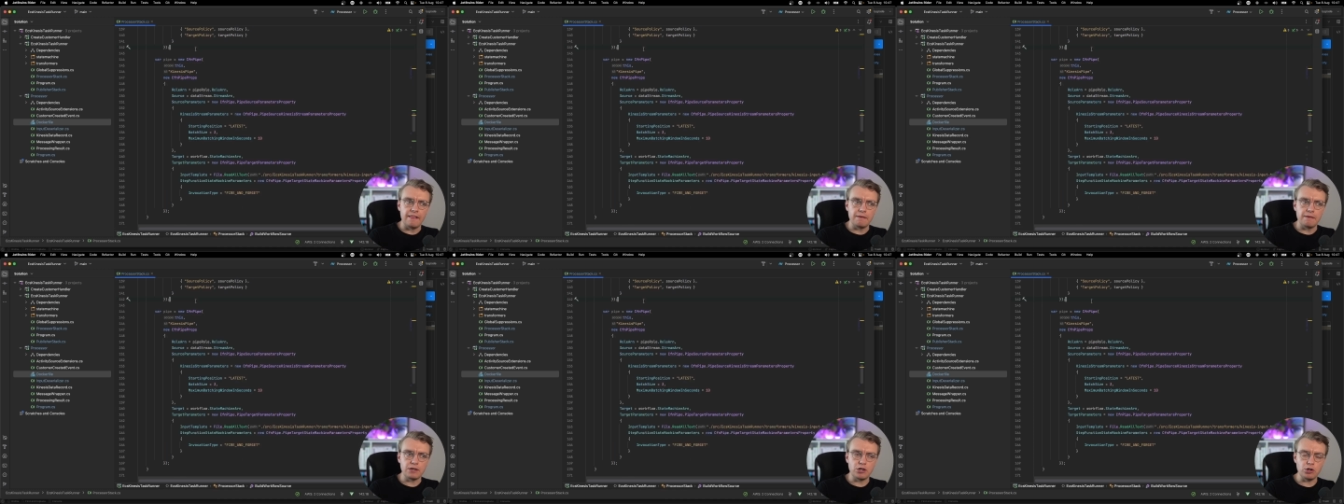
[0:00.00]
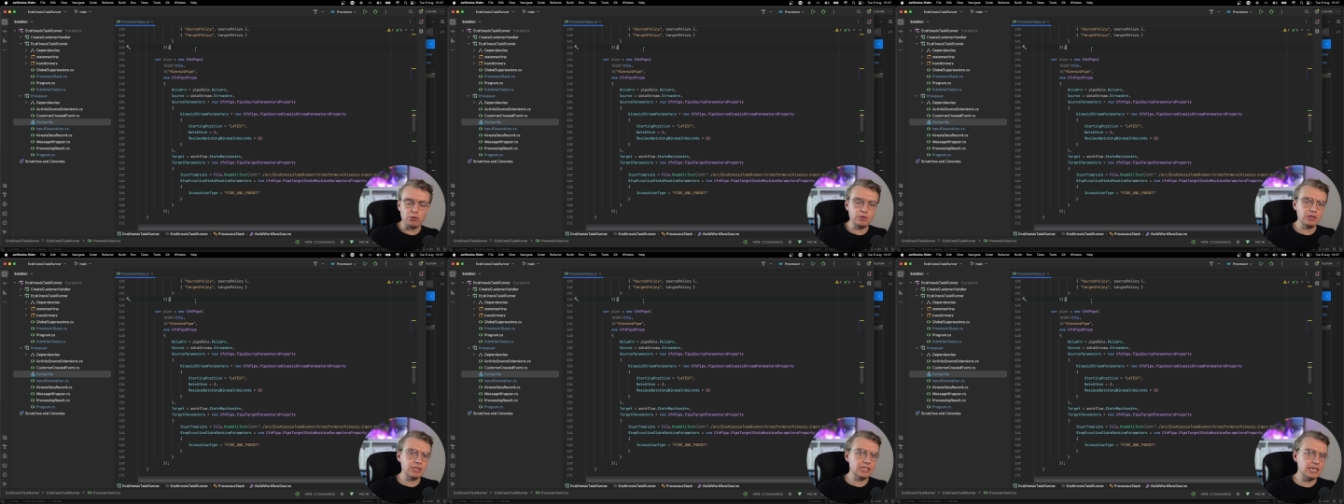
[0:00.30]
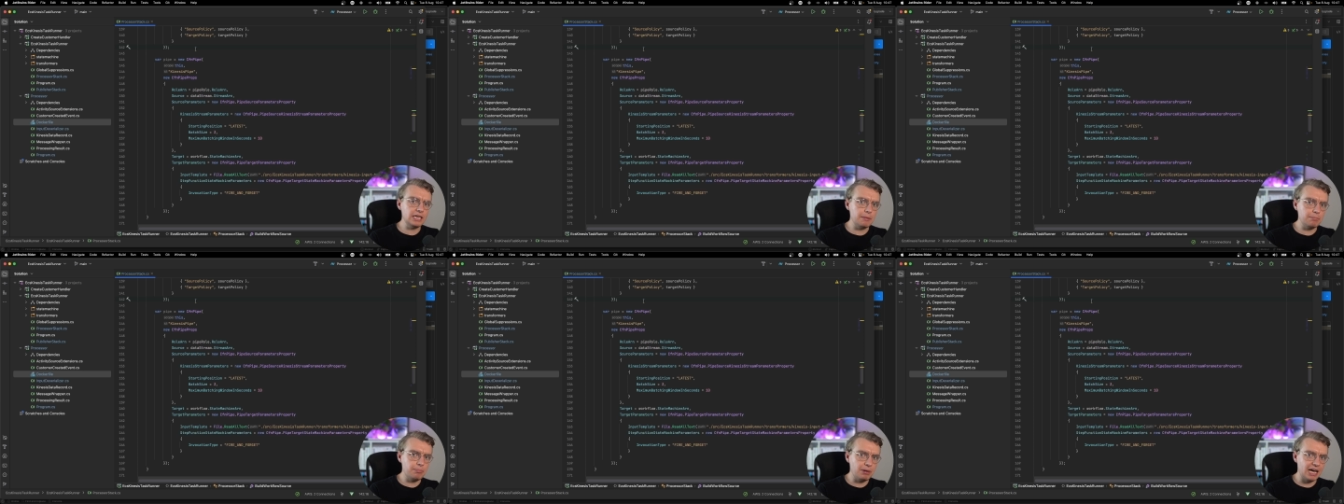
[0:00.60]

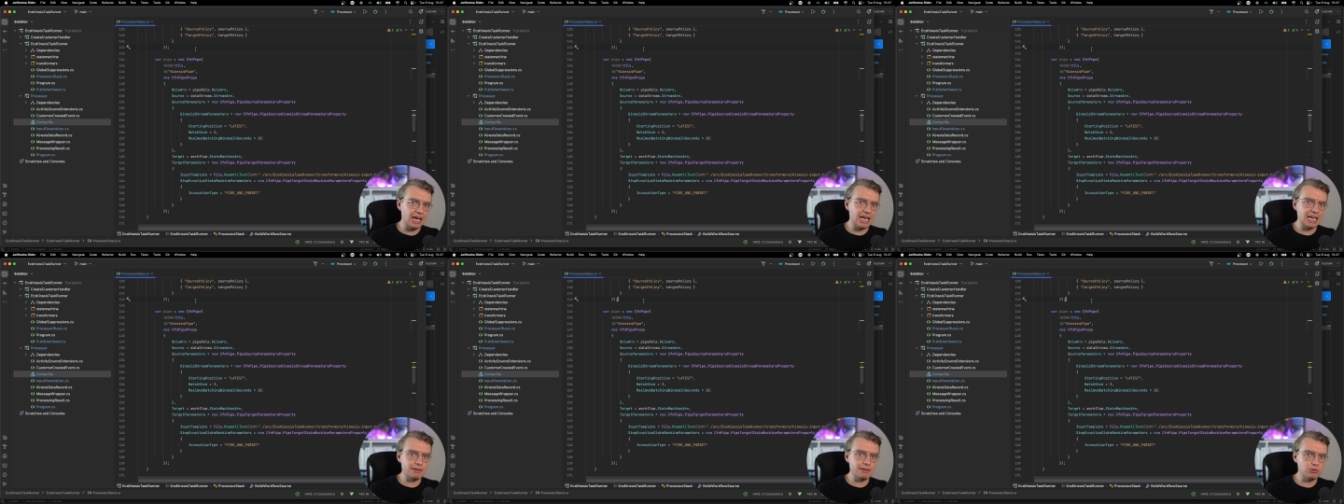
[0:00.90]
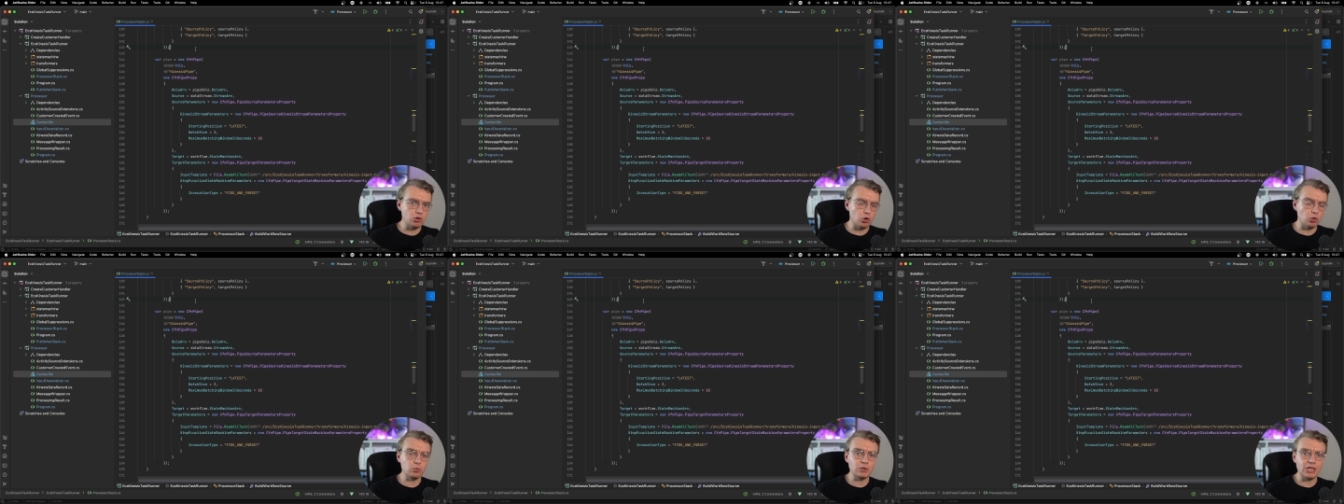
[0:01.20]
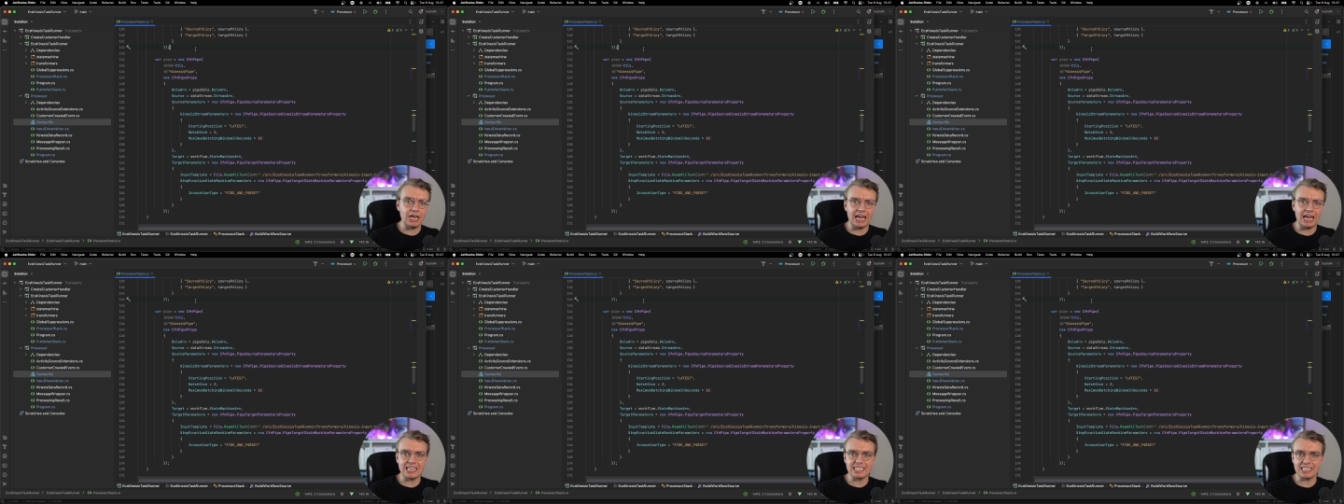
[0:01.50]
currently, pipes only
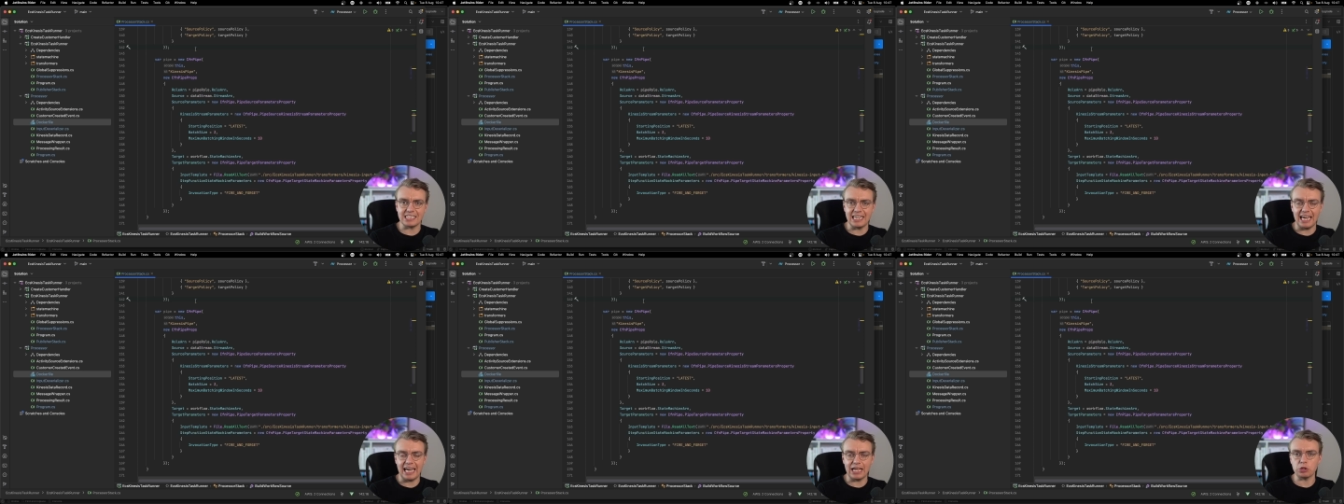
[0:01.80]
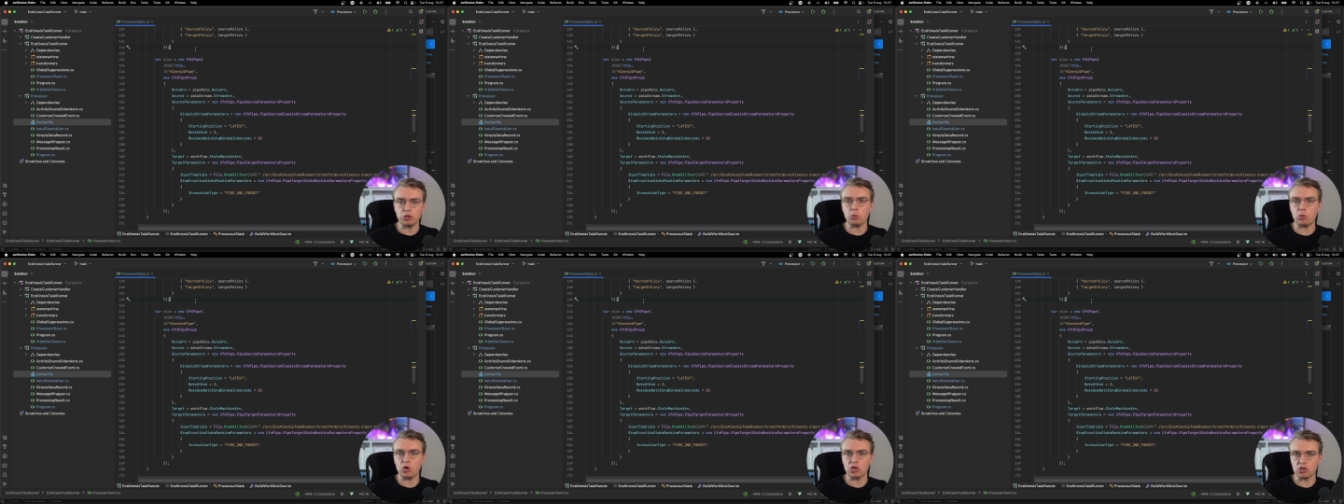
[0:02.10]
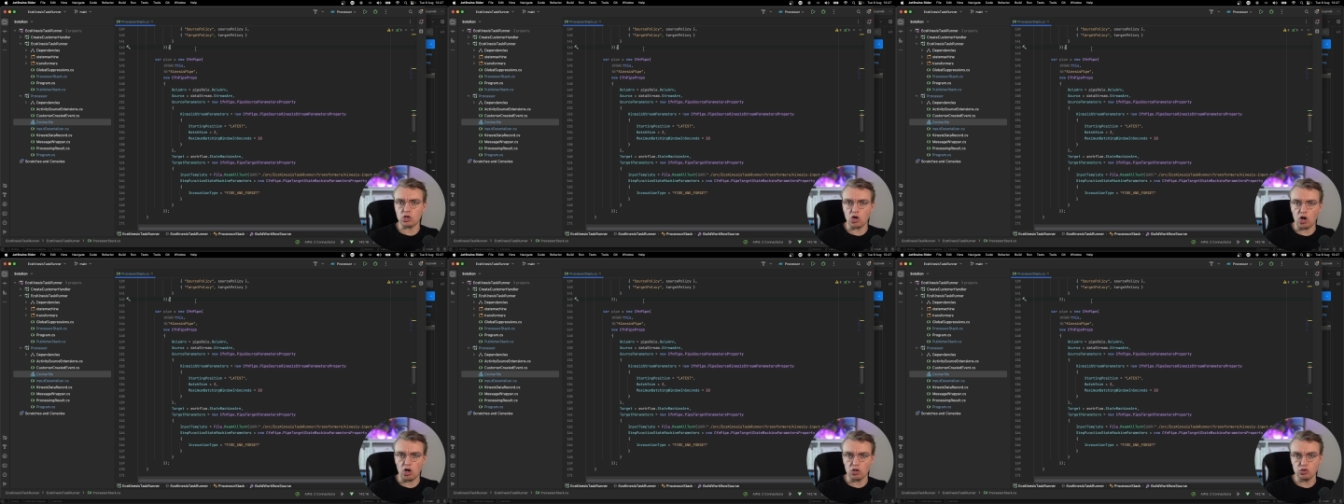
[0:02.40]
has an
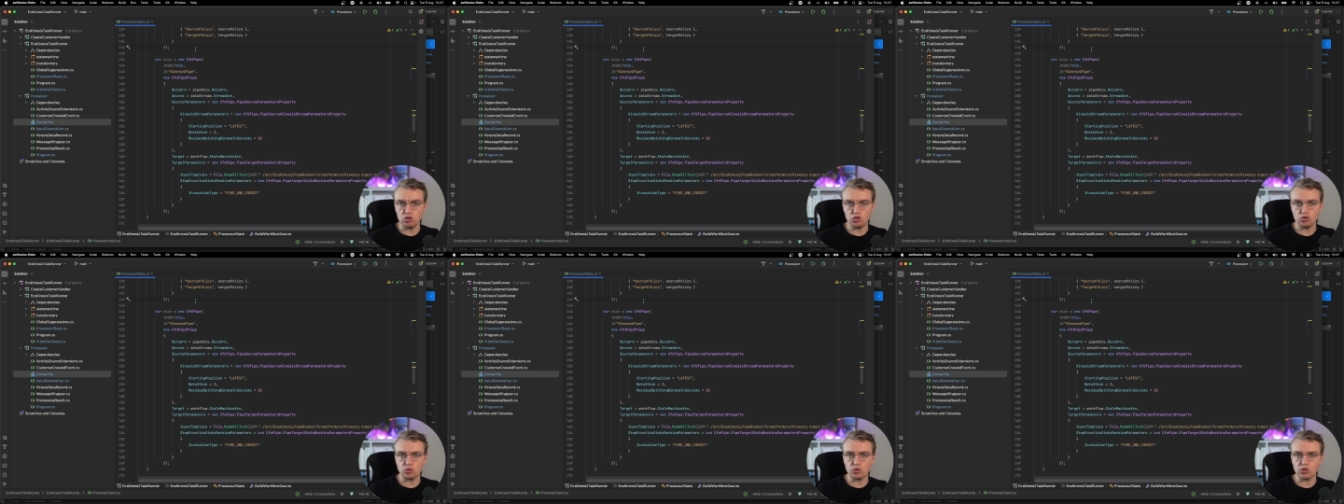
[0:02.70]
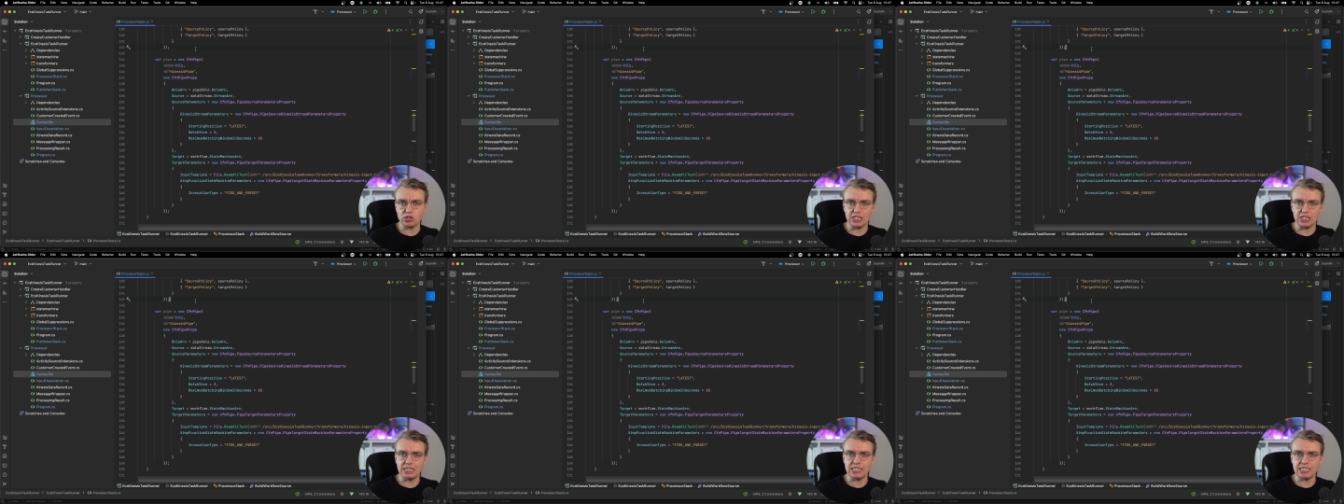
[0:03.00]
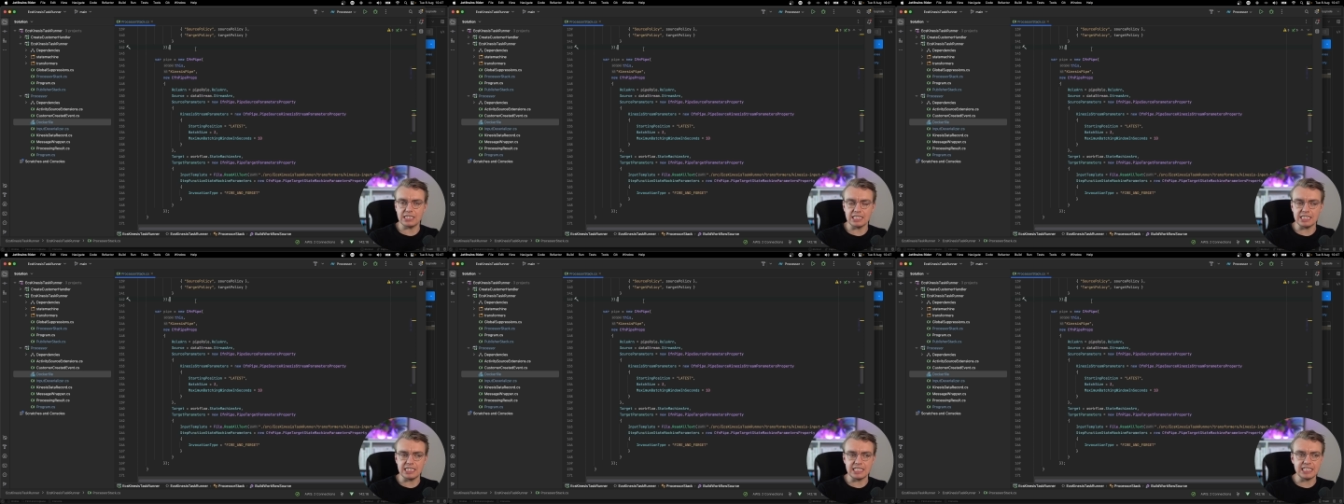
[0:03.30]
L1 construct in the
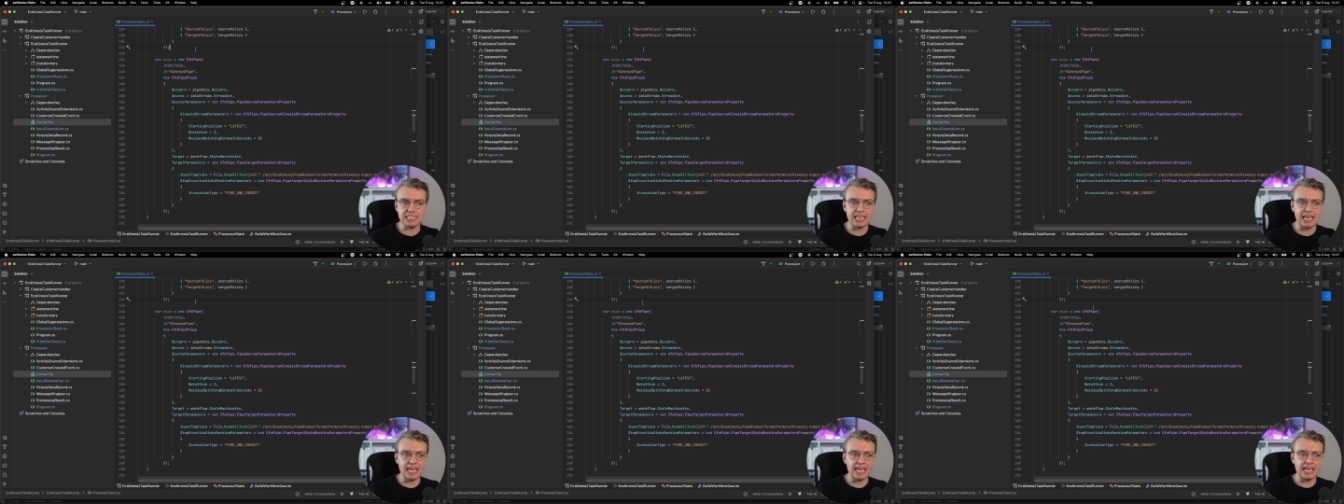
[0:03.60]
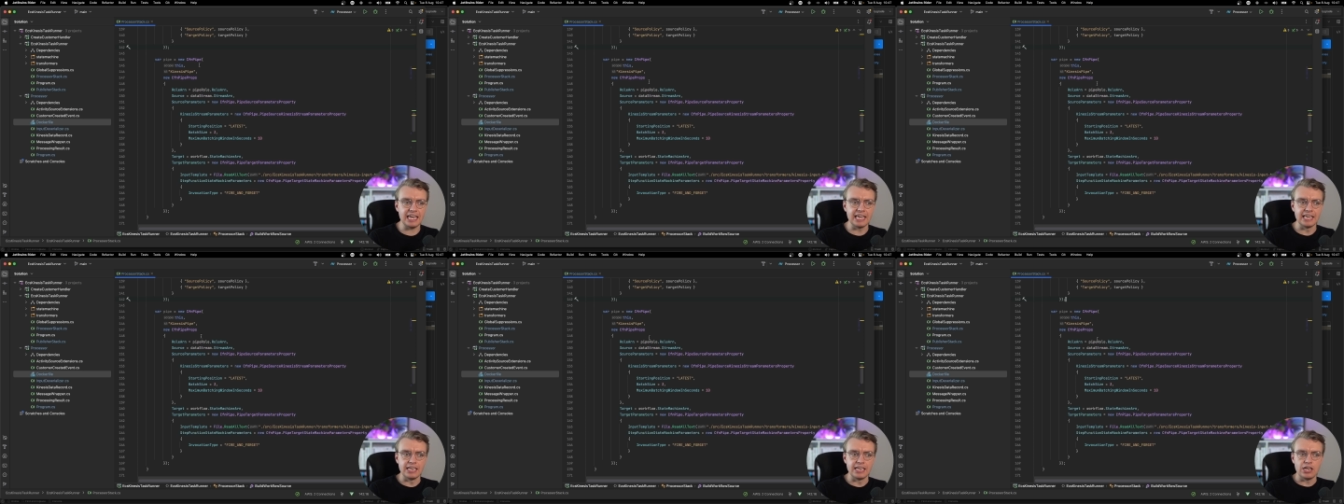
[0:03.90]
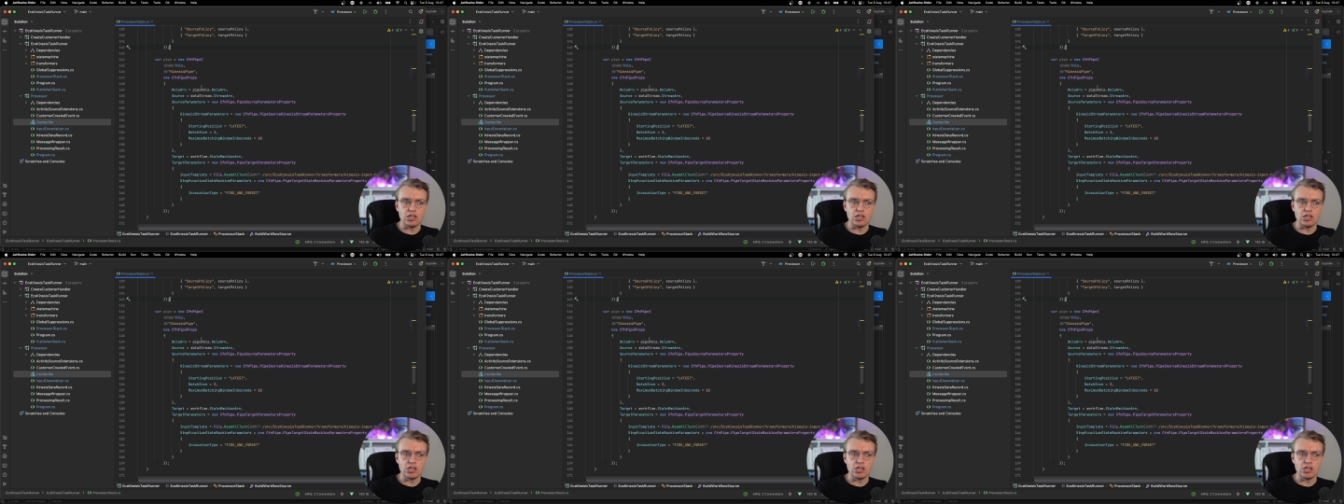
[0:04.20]
CDK,